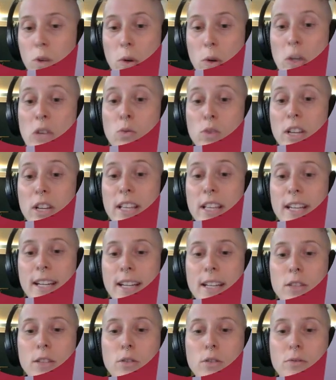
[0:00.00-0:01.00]
we really
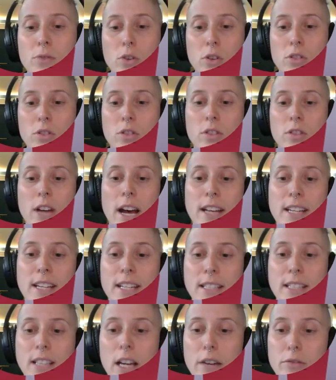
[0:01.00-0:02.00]
needed to focus on
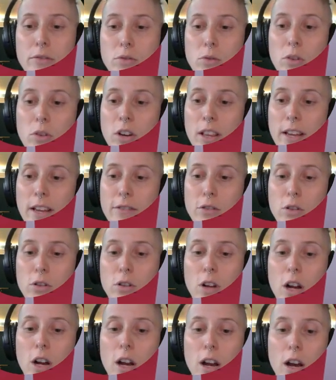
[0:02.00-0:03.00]
adding life to our
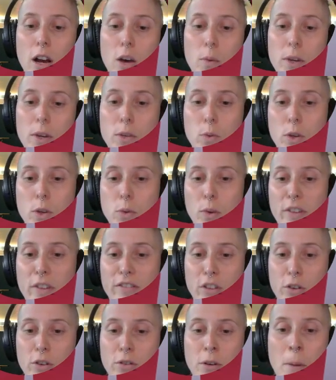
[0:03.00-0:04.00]
level with what we've
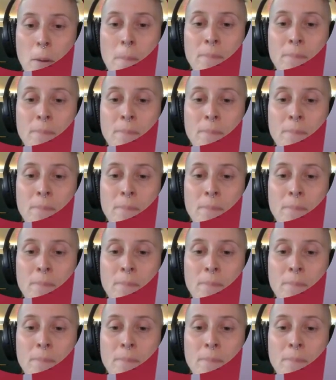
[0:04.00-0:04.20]
learned.